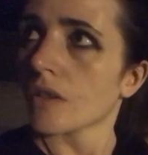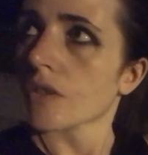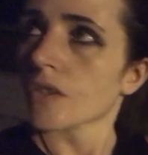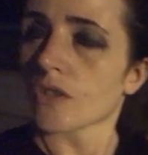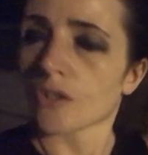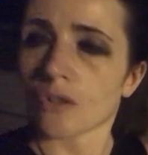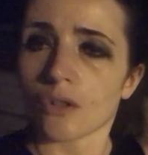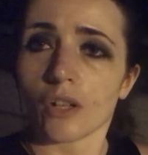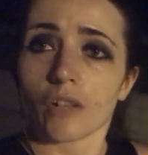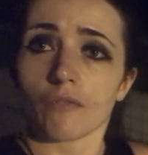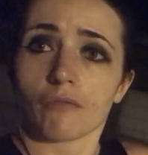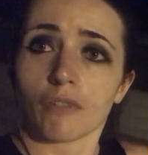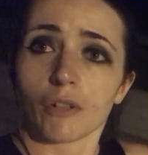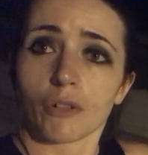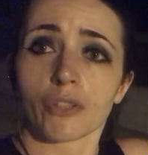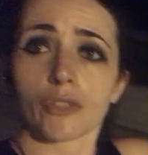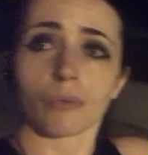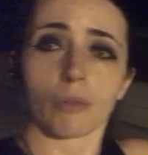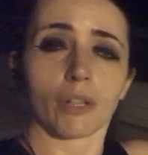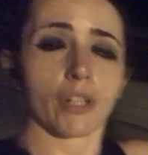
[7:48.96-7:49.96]
So I'm
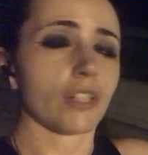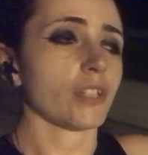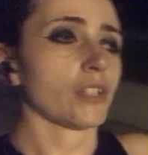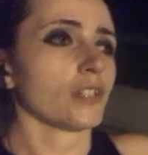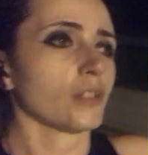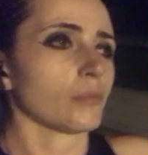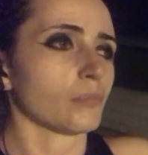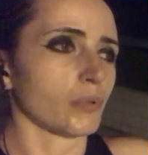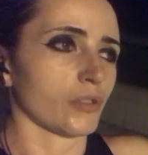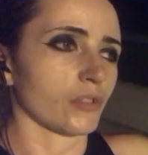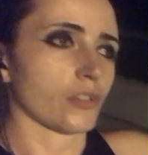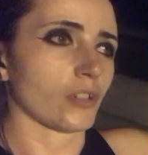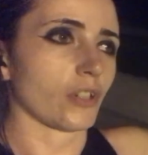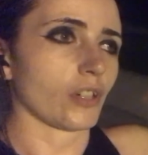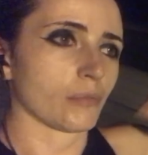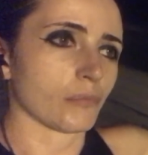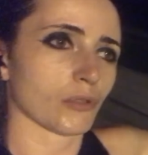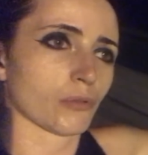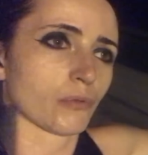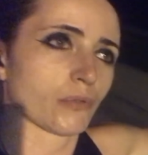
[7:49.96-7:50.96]
very sweaty, but
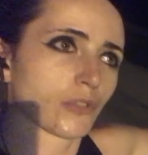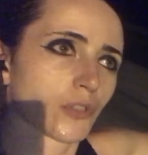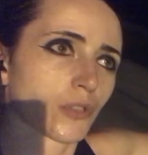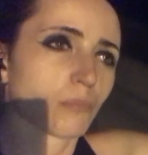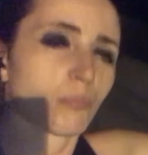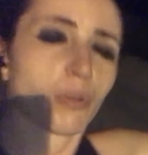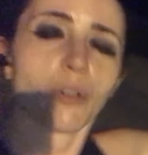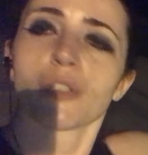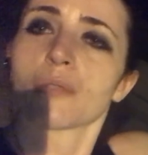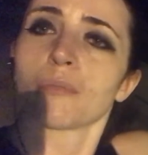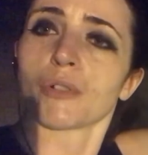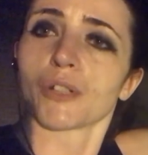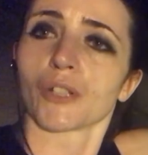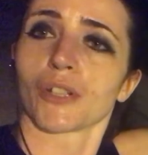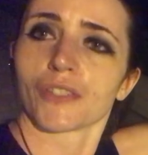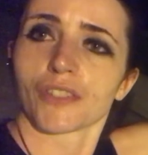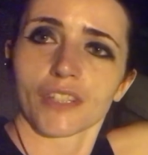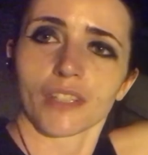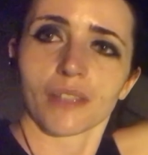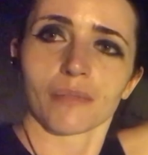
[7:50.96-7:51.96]
I'm doing some Pokemon
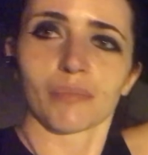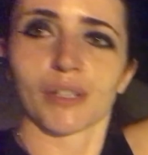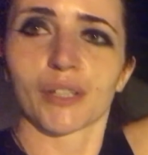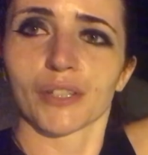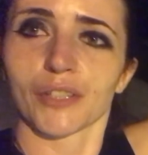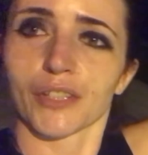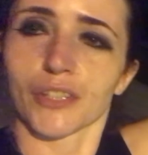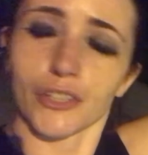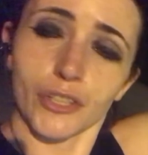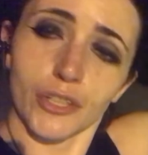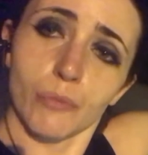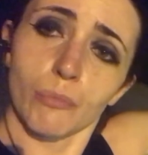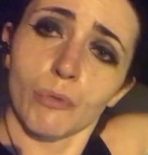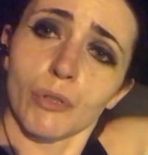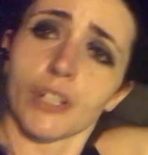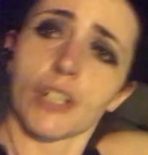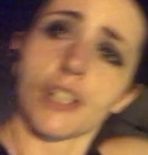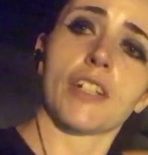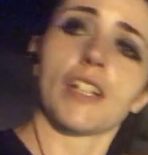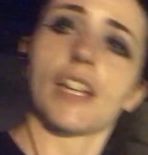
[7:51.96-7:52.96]
hunting because it's
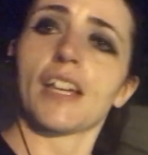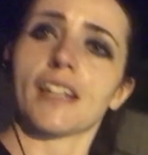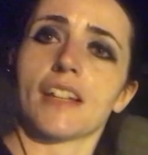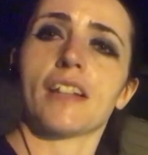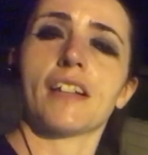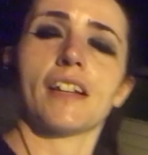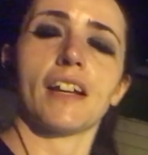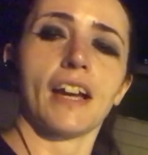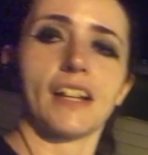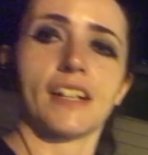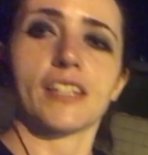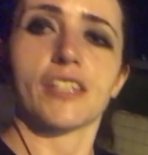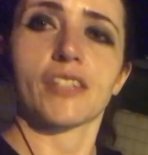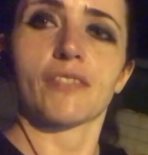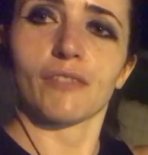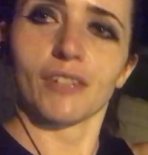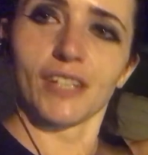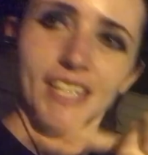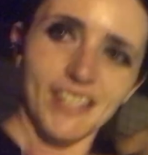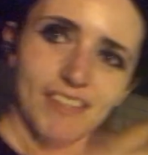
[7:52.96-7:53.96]
community day and it's
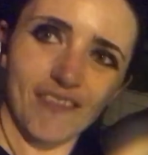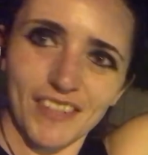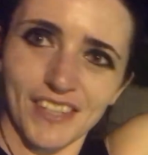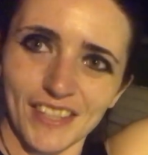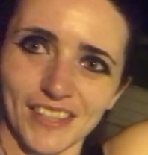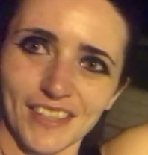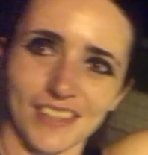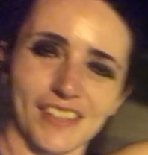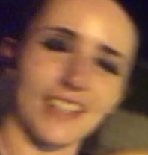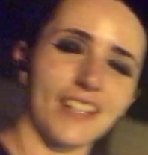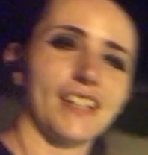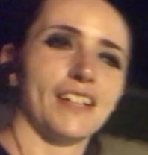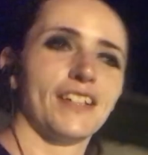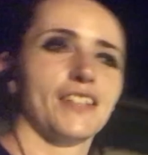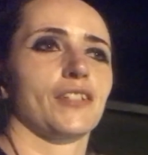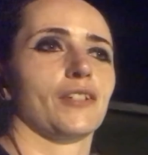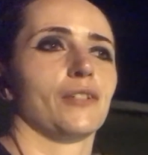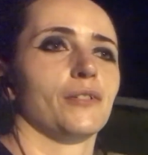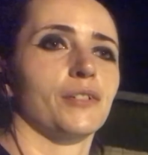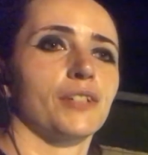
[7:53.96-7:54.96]
for Eevee.
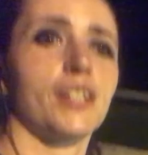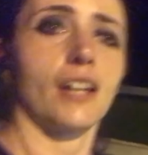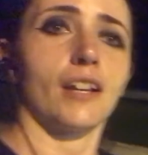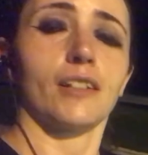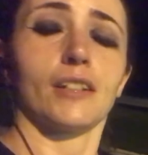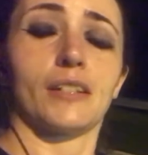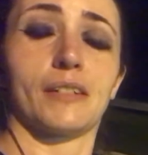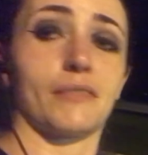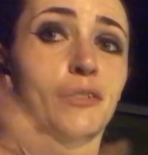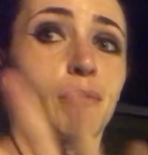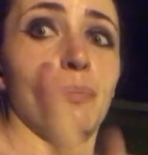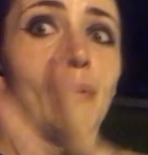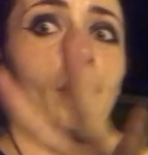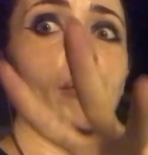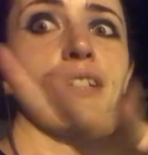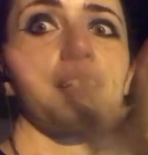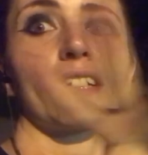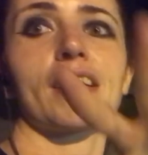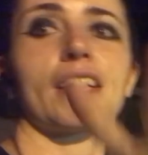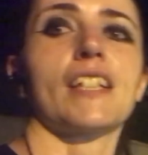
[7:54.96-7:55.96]
So you get a lot of
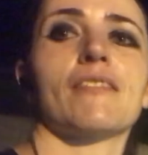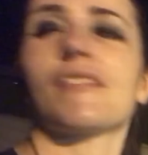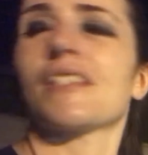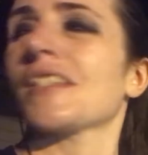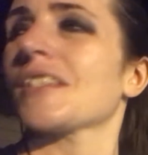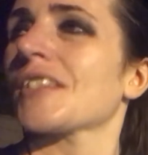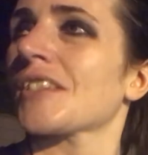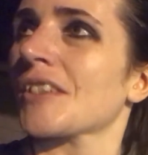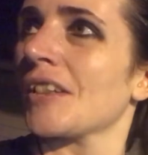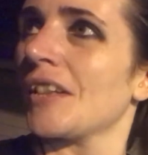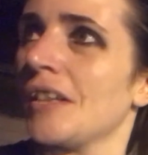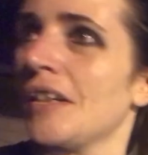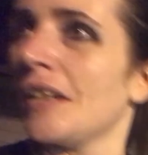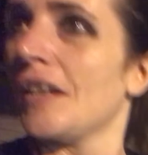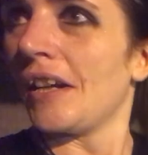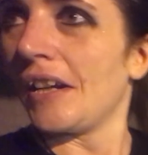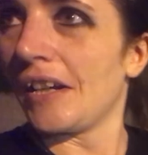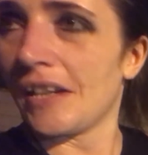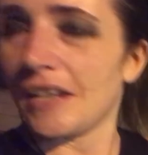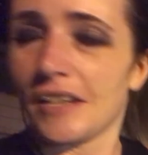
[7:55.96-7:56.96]
sparkly Eevees,
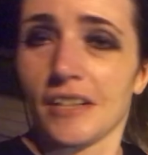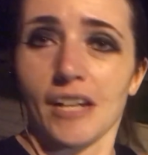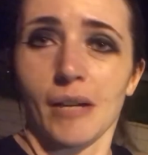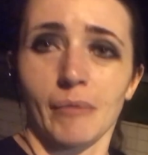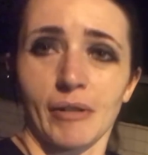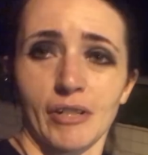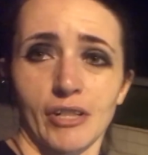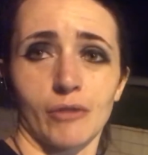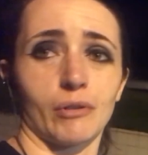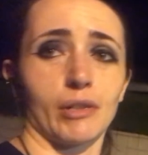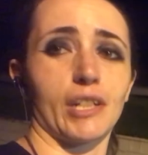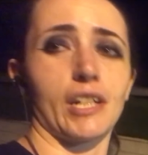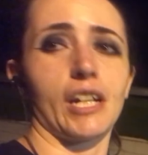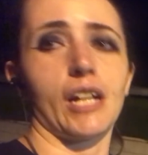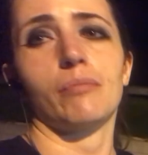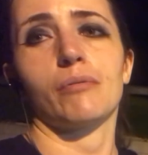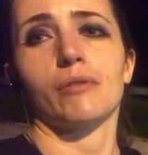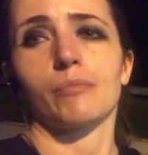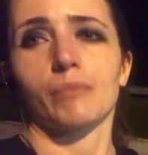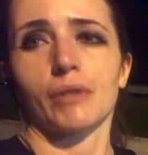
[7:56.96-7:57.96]
and I'm actually really
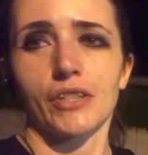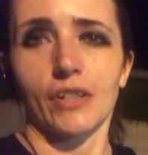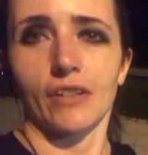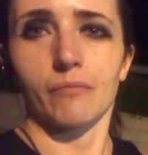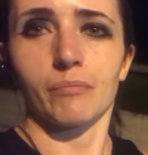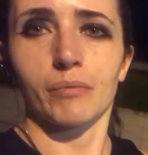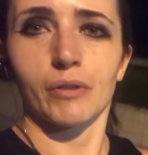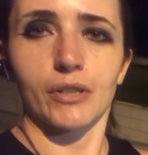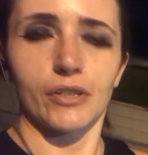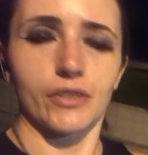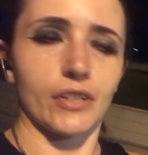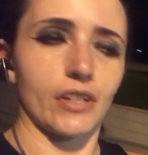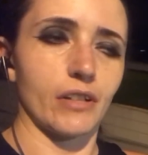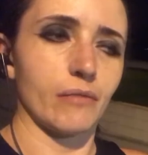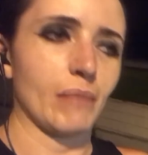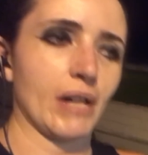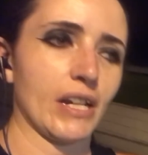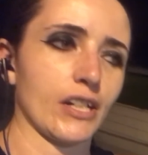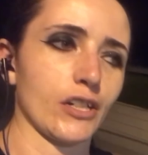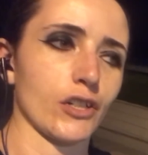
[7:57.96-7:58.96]
happy with myself because
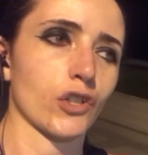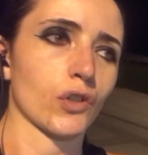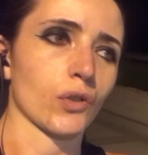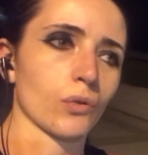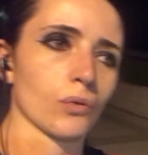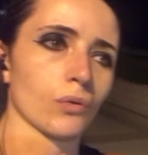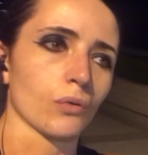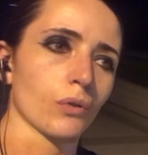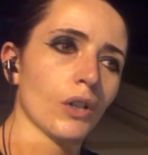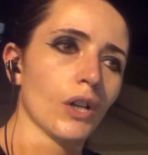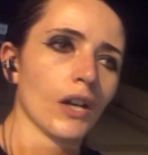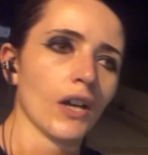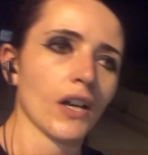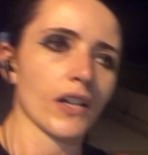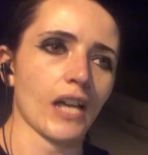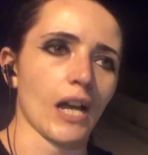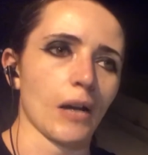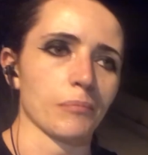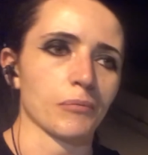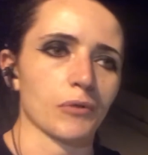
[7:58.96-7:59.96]
I've managed to
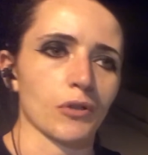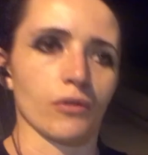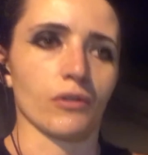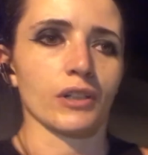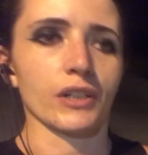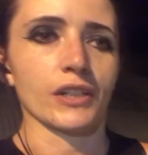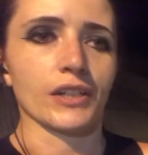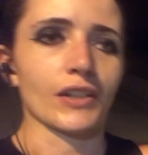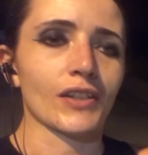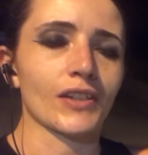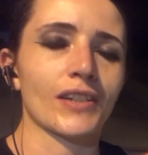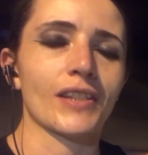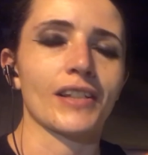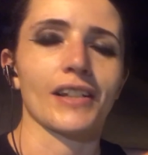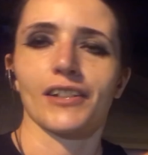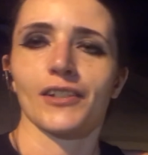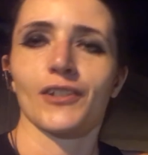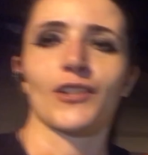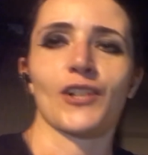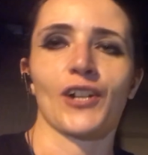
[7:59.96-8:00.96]
capture at least
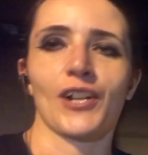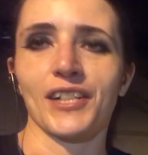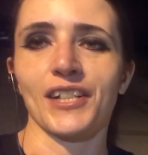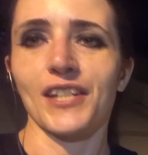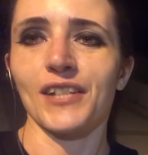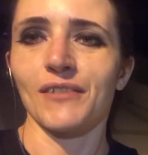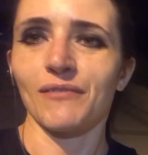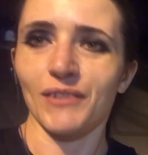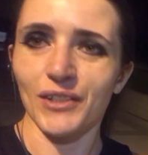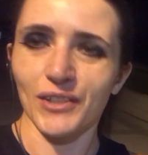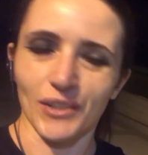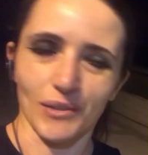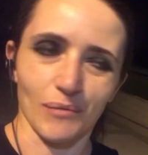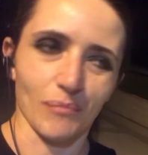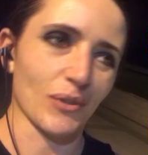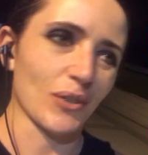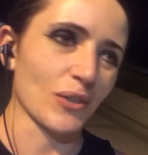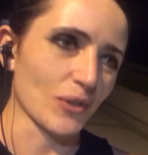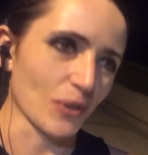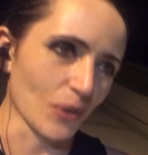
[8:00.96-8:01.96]
6 shiny Eevees, and
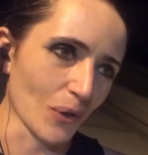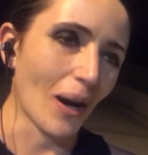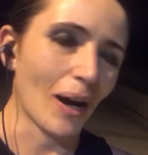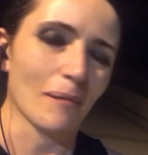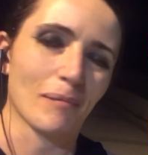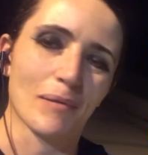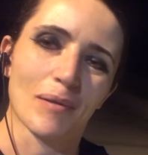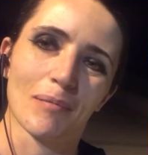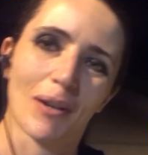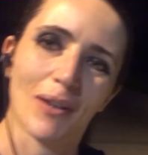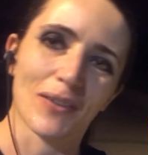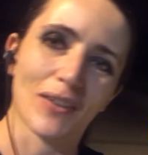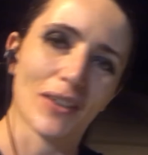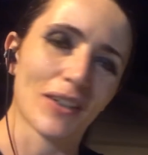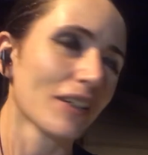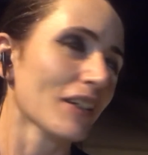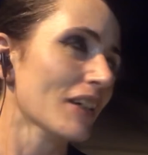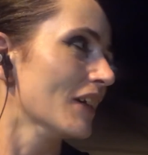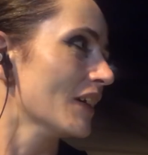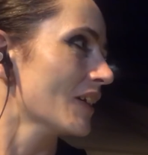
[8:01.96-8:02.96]
I'm so happy about that.